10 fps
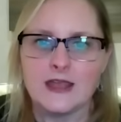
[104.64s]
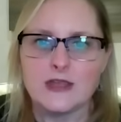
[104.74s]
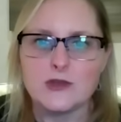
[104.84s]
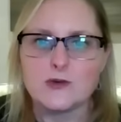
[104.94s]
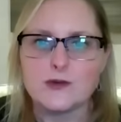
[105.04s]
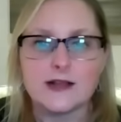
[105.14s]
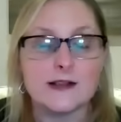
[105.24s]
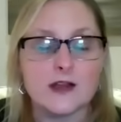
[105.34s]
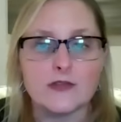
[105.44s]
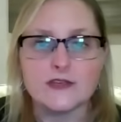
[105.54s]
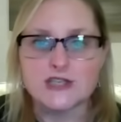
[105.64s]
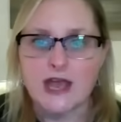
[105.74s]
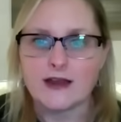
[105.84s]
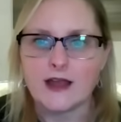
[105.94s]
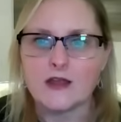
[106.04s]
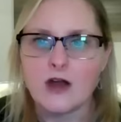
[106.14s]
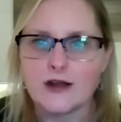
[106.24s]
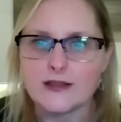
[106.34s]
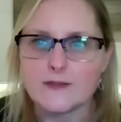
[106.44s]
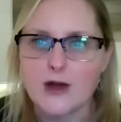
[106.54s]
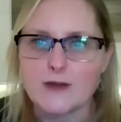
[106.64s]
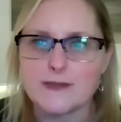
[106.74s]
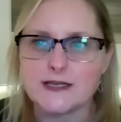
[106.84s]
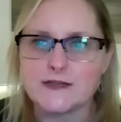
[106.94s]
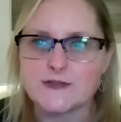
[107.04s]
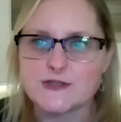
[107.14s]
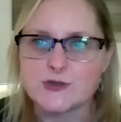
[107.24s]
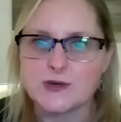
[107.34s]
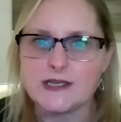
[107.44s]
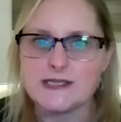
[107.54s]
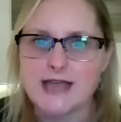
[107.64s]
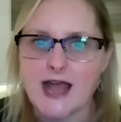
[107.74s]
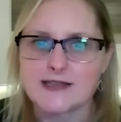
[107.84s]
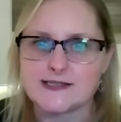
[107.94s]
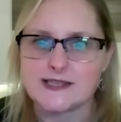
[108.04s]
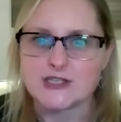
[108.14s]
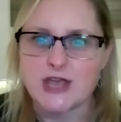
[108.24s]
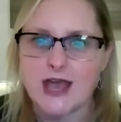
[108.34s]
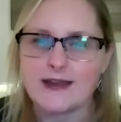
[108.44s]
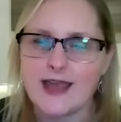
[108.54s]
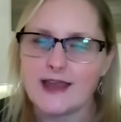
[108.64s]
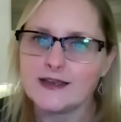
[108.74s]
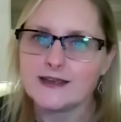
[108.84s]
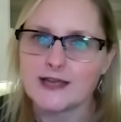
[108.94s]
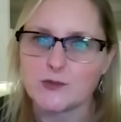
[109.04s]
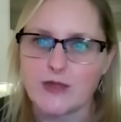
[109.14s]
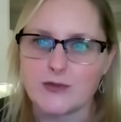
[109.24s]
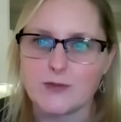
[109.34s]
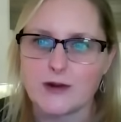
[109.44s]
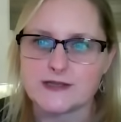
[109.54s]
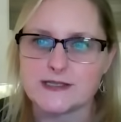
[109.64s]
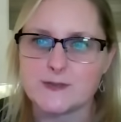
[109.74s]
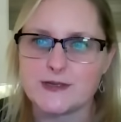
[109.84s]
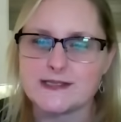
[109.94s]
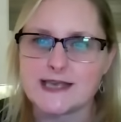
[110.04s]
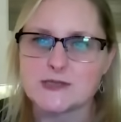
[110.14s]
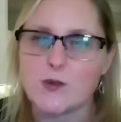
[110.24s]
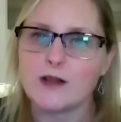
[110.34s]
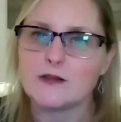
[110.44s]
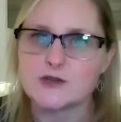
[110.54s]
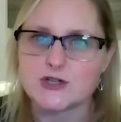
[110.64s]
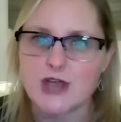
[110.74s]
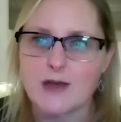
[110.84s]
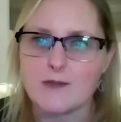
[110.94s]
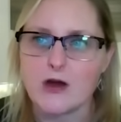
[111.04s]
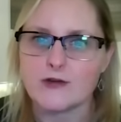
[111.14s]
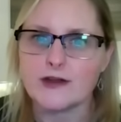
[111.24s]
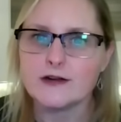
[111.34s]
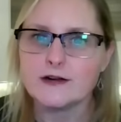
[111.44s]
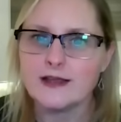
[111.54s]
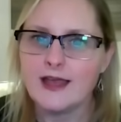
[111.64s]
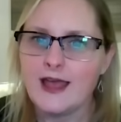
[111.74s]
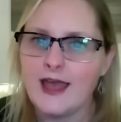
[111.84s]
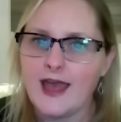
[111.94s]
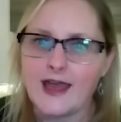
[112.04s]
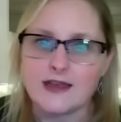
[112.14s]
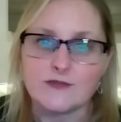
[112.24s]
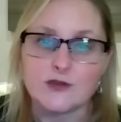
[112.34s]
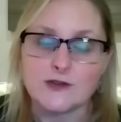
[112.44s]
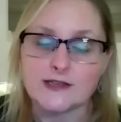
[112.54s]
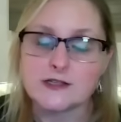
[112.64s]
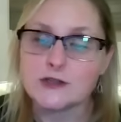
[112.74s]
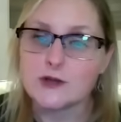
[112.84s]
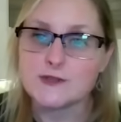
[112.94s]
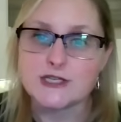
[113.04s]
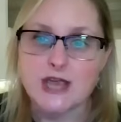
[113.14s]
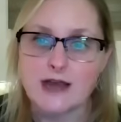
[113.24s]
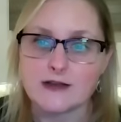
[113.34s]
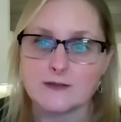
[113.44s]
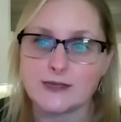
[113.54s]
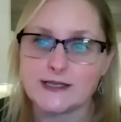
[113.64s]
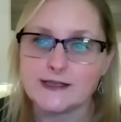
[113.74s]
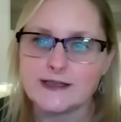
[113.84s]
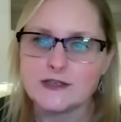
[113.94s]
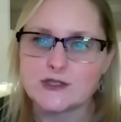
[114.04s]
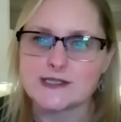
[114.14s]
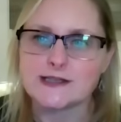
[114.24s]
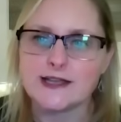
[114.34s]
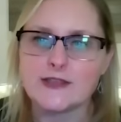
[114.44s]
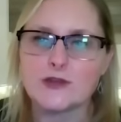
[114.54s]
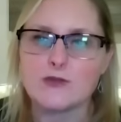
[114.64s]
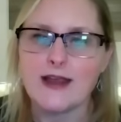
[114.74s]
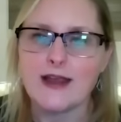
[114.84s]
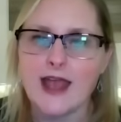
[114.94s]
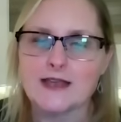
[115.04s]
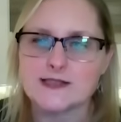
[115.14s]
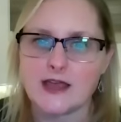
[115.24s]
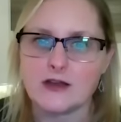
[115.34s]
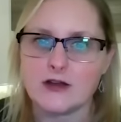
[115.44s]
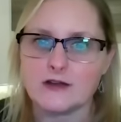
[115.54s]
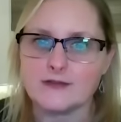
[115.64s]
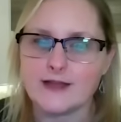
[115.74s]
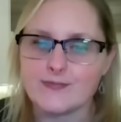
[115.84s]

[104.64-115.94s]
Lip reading: You can click on the chat icon in the bottom middle of the screen to access the chat and connect with other participants, as well as our chat moderator. And if you'd like to close the chat completely, just click the red X icon.